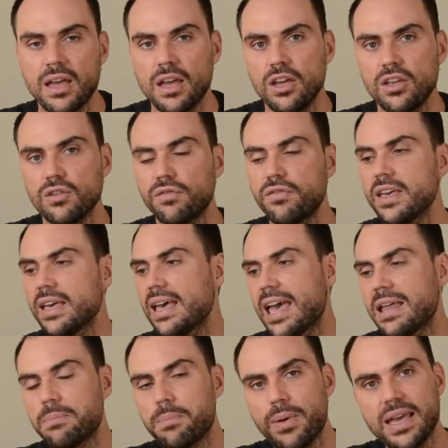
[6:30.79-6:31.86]
Your finger
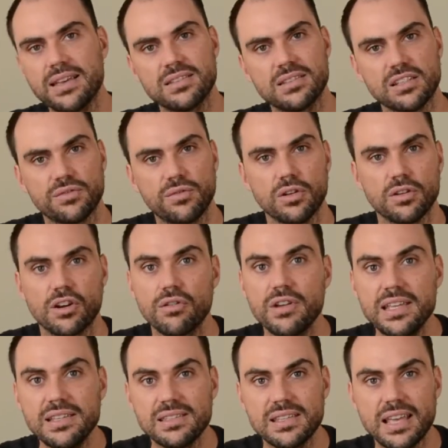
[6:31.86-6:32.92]
at best is full of
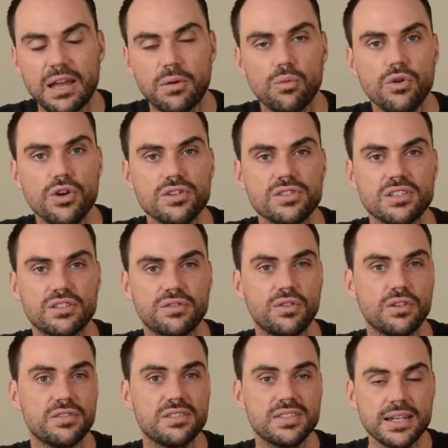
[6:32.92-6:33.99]
grease, at worst it's full
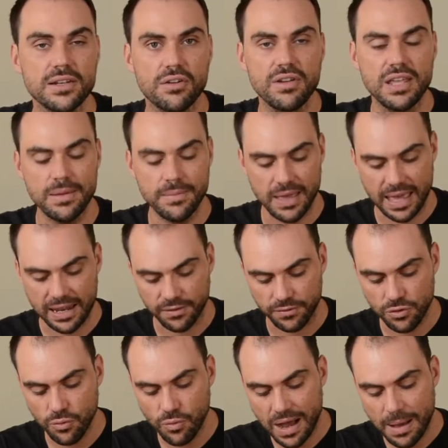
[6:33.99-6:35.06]
of sun cream, and if
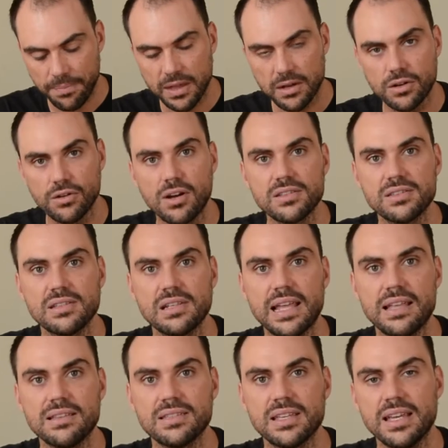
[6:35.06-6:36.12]
you wipe that across the
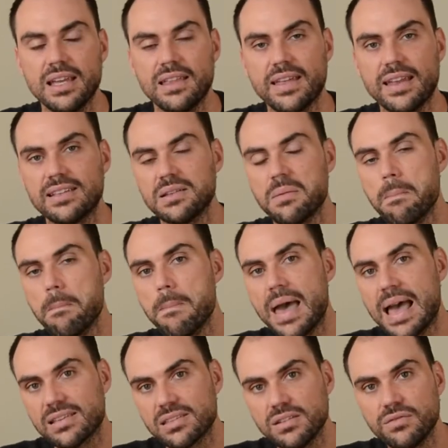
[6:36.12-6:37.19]
lens, that has a
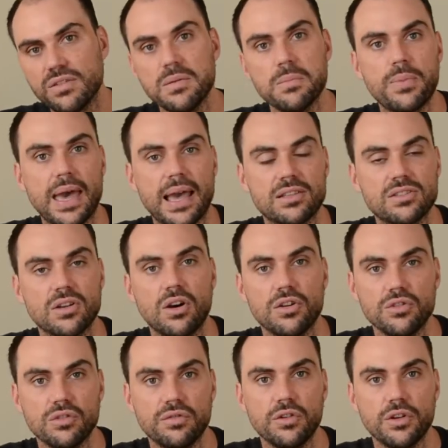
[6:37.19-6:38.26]
massive impact on
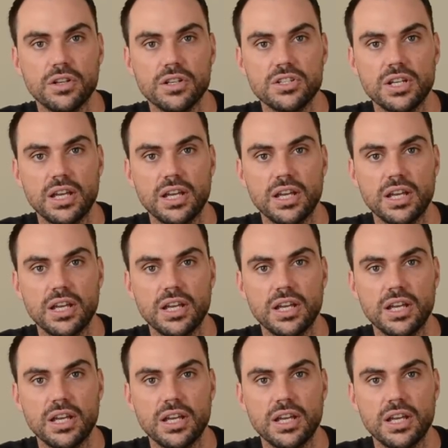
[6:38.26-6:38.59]
your footage.